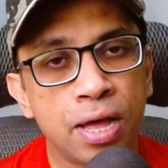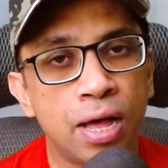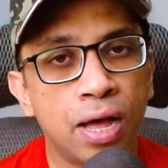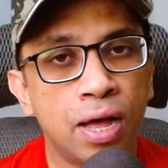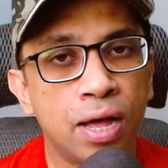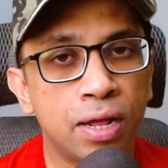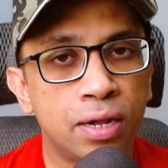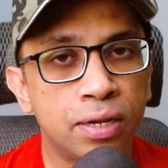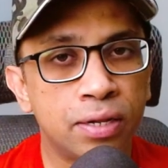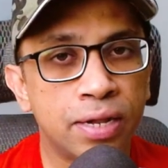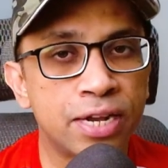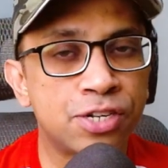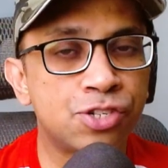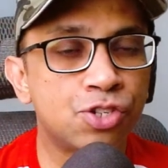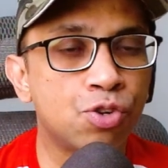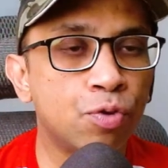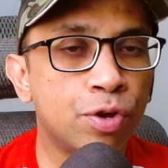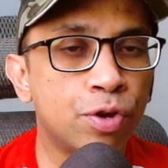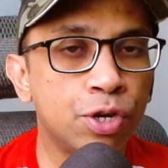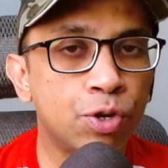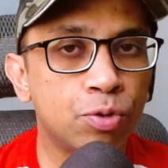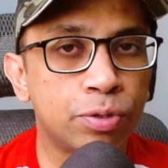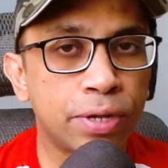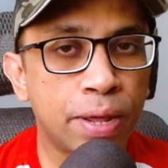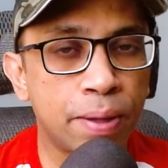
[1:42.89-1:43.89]
Uh, let's
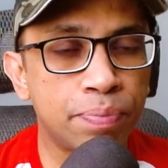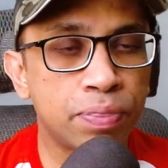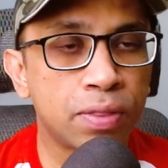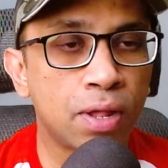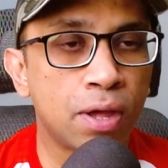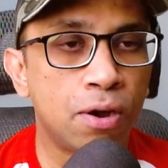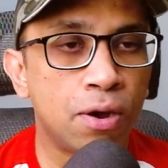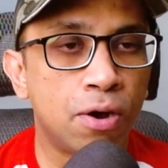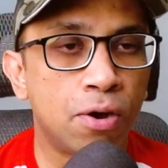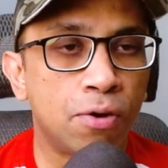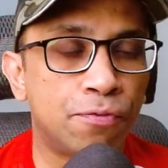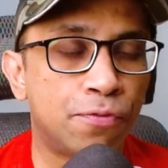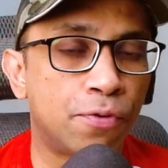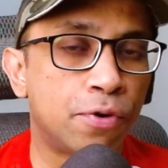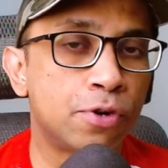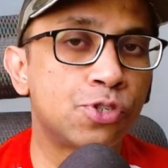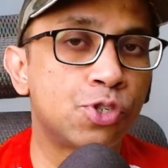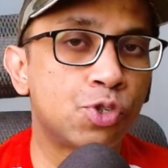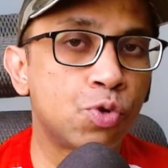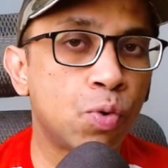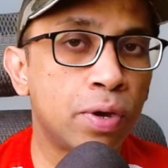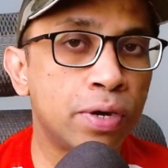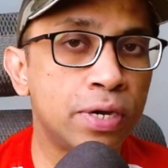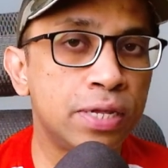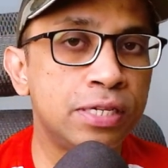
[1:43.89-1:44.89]
look into them. The
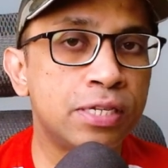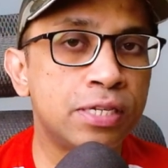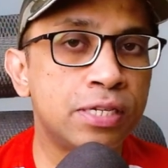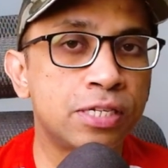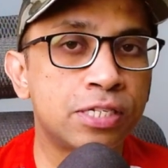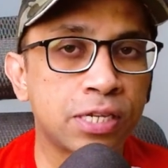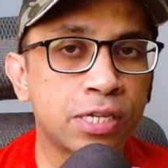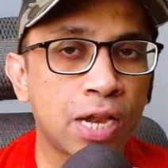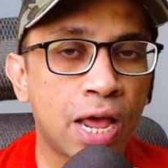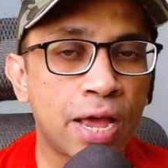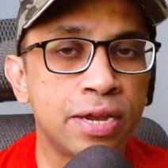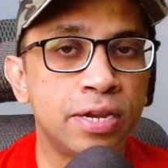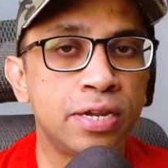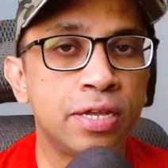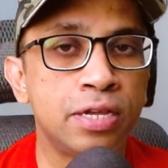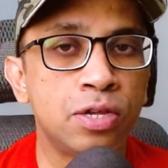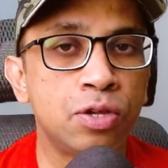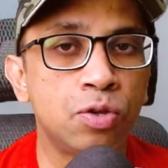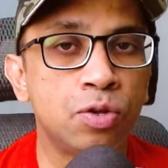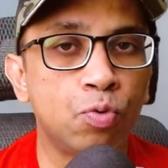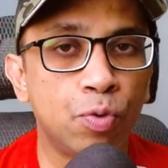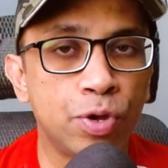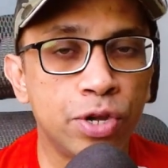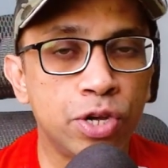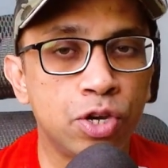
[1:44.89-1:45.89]
first one is a
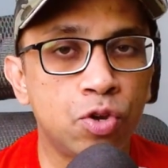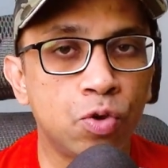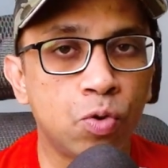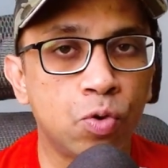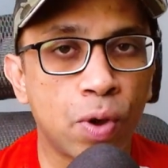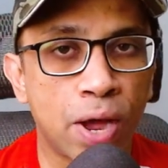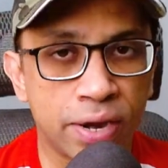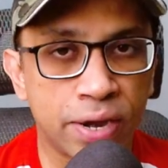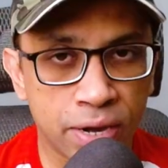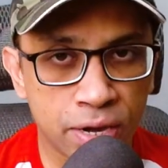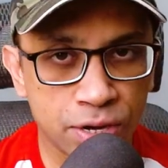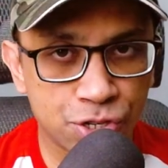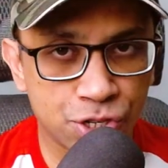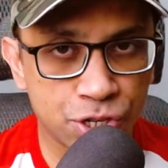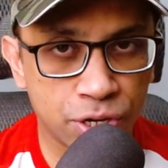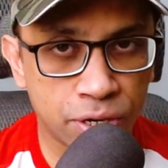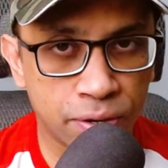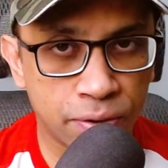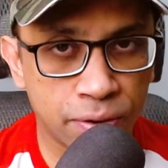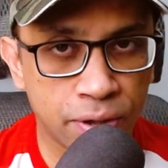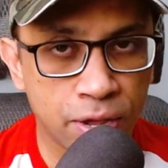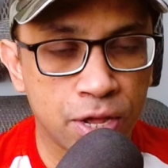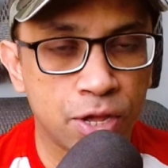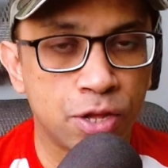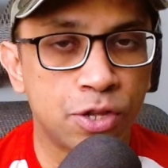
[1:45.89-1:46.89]
sliding window
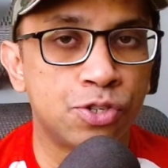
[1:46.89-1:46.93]
attention.